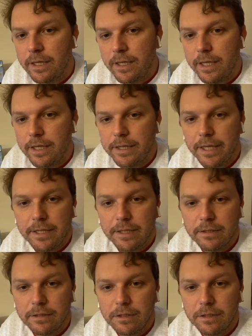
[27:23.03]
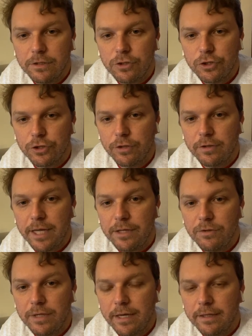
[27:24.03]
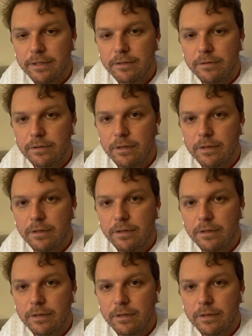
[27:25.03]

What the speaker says: and they can ensure that you get it.